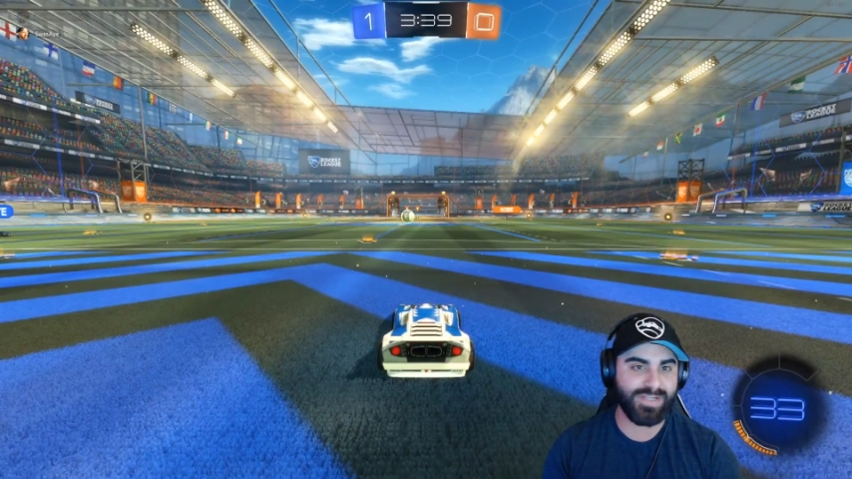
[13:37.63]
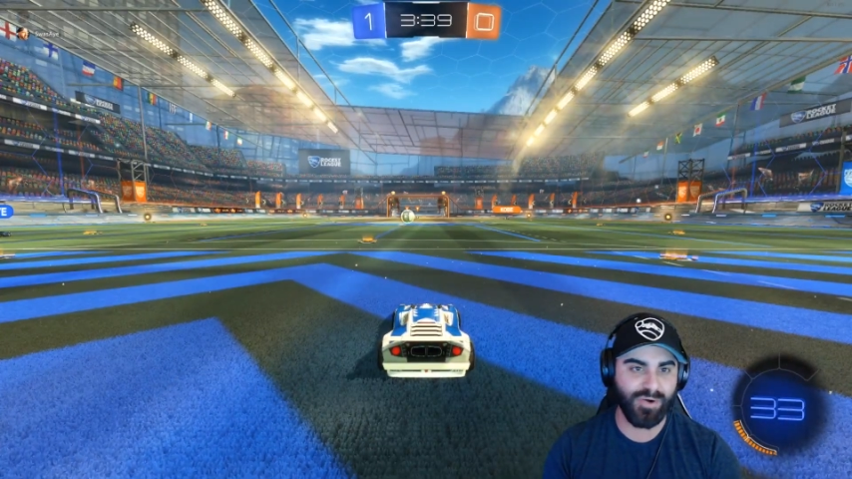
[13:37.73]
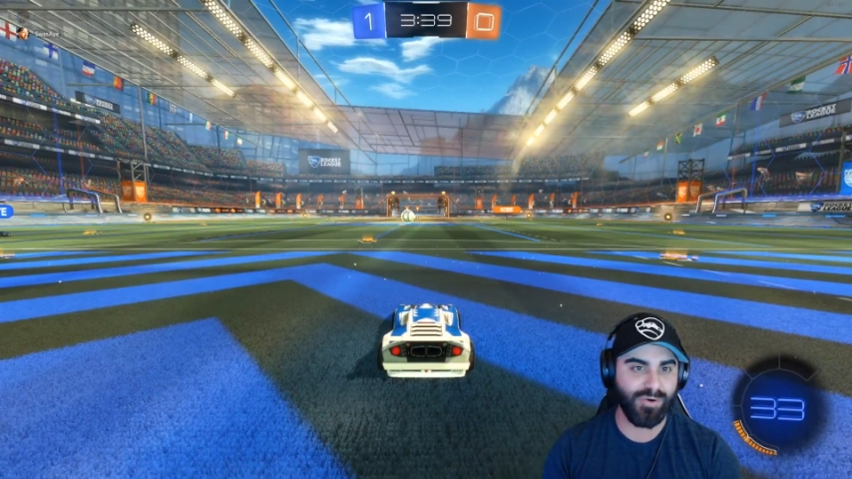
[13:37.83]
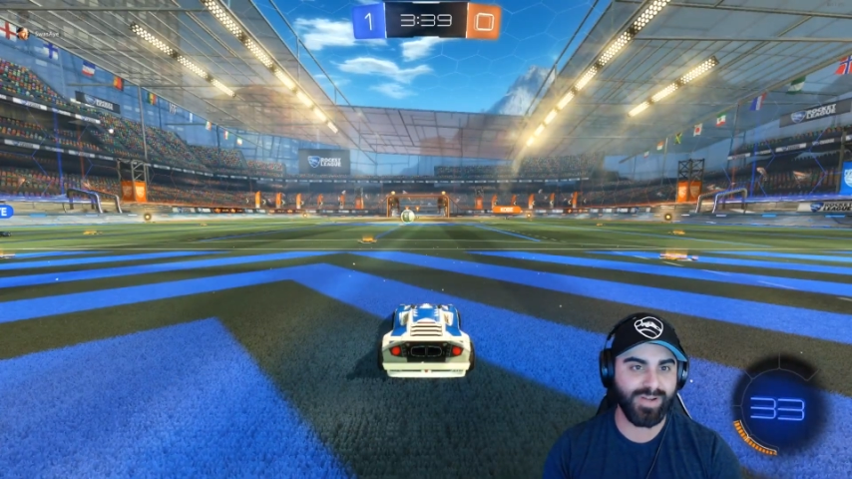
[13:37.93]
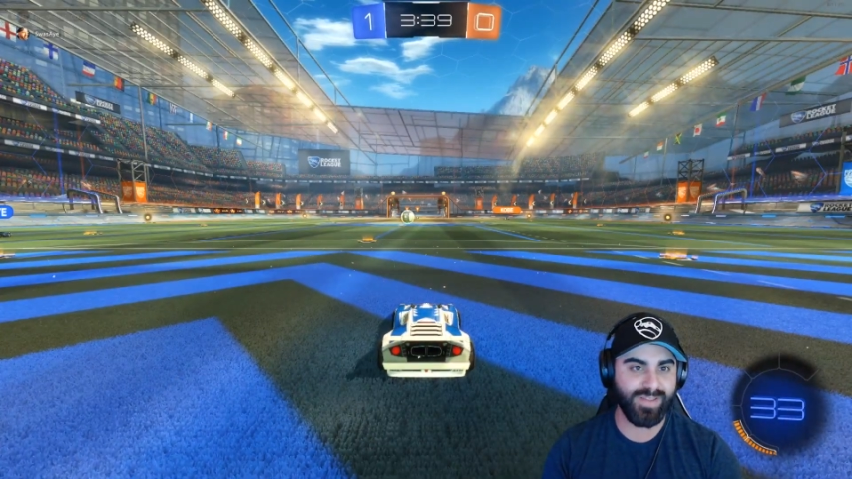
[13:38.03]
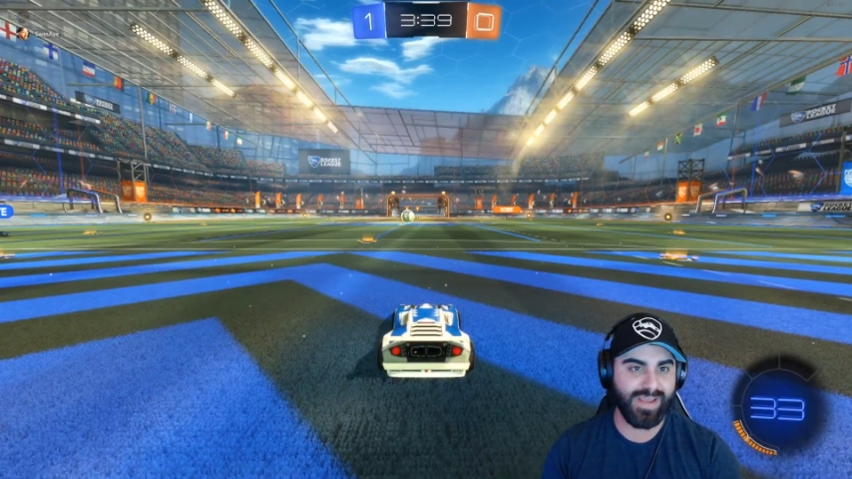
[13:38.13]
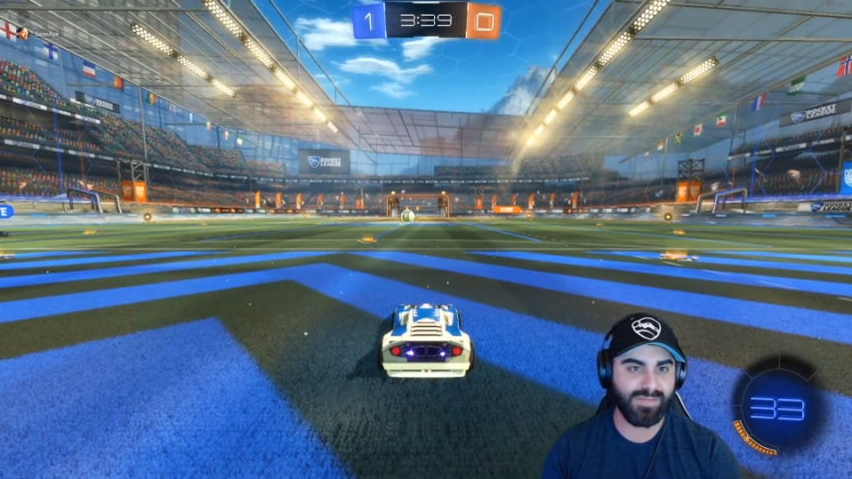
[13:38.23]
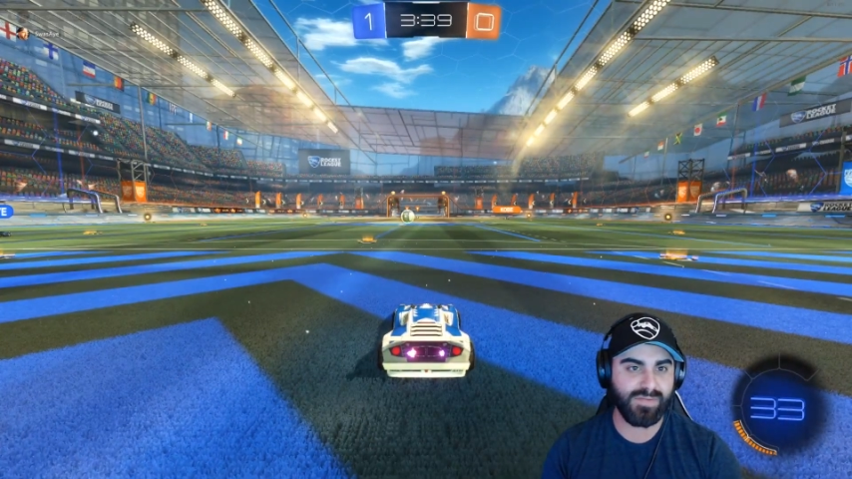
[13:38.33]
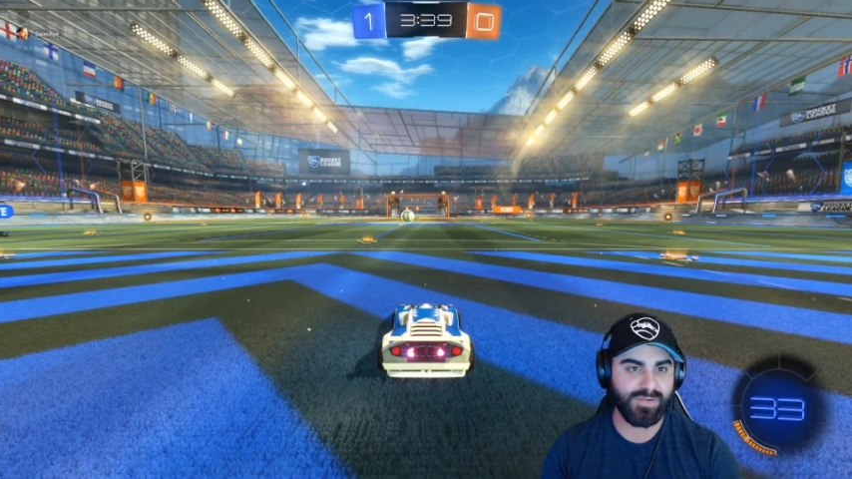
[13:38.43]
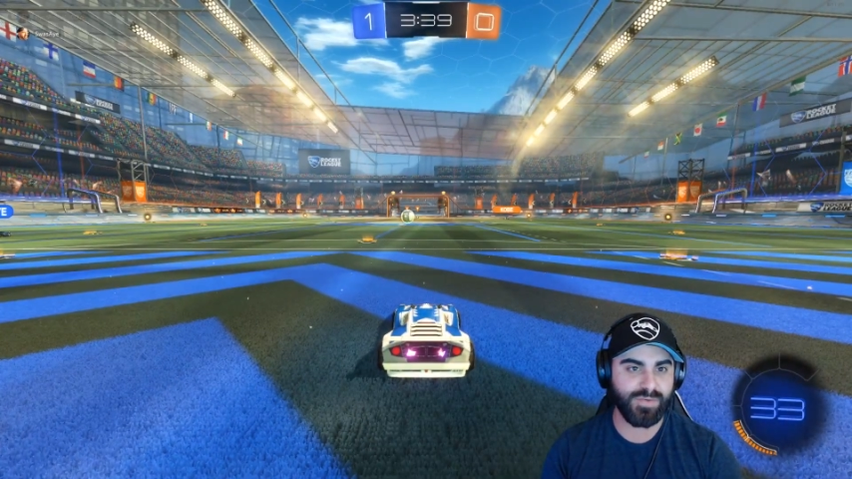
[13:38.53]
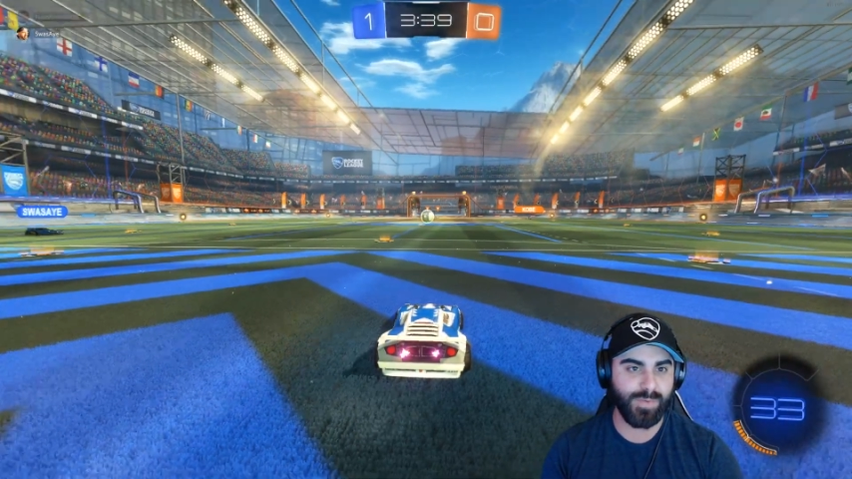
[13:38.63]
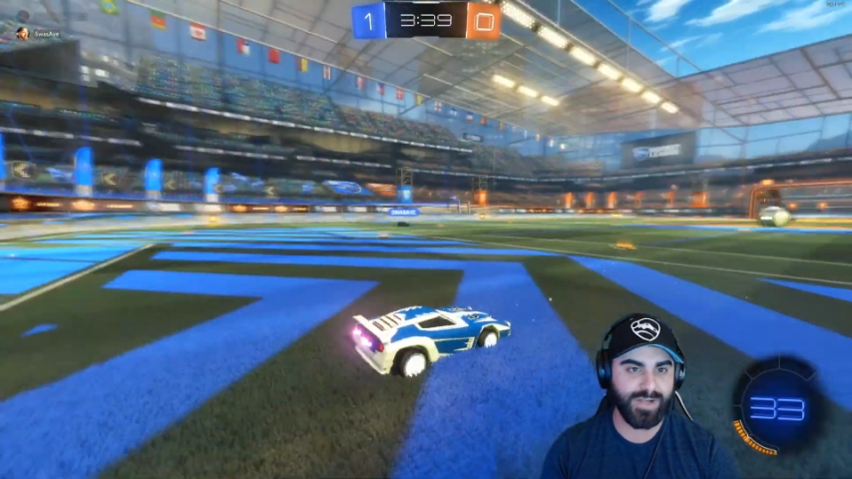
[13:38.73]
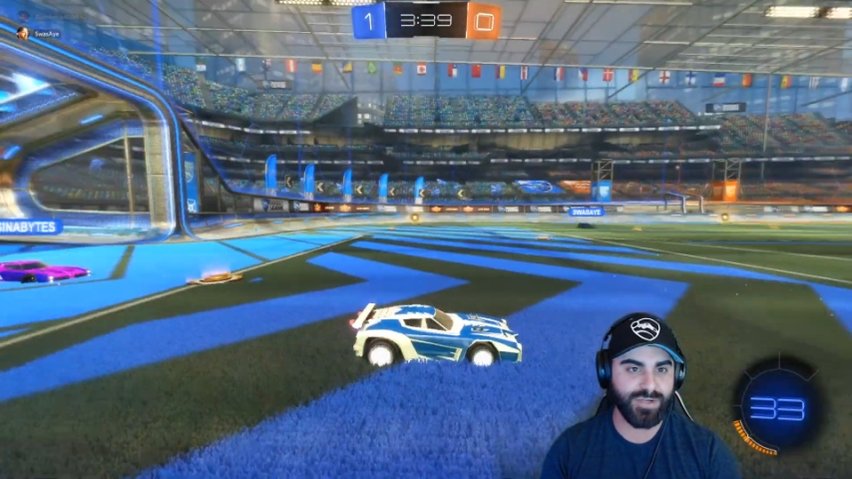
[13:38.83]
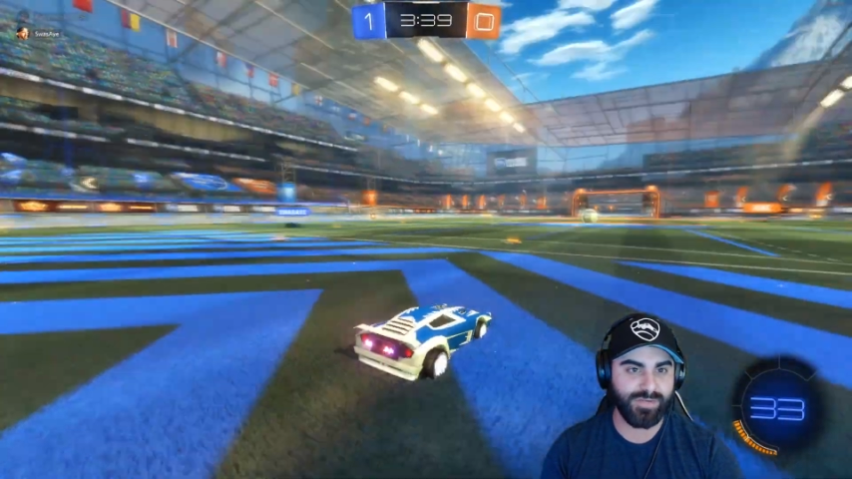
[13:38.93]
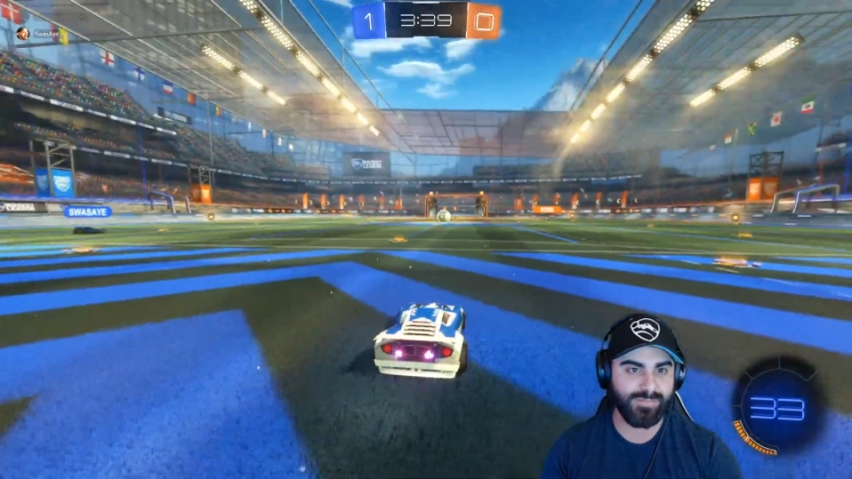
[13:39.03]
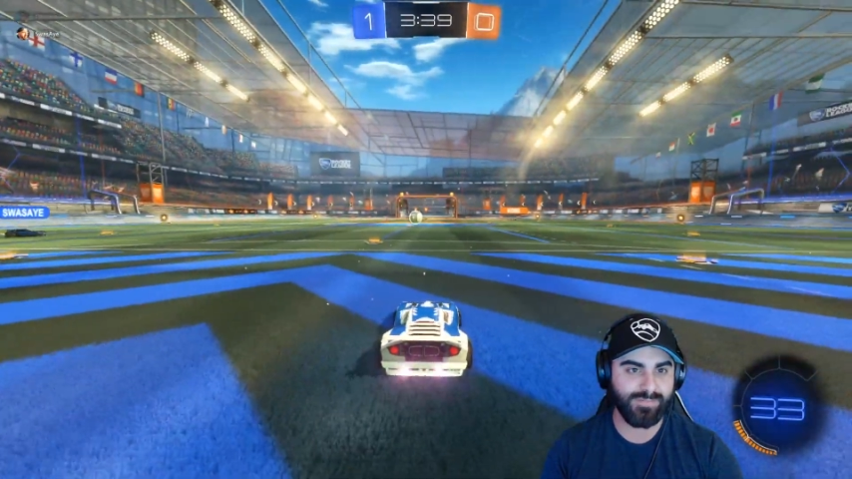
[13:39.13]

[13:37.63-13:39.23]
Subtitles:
turn in that situation.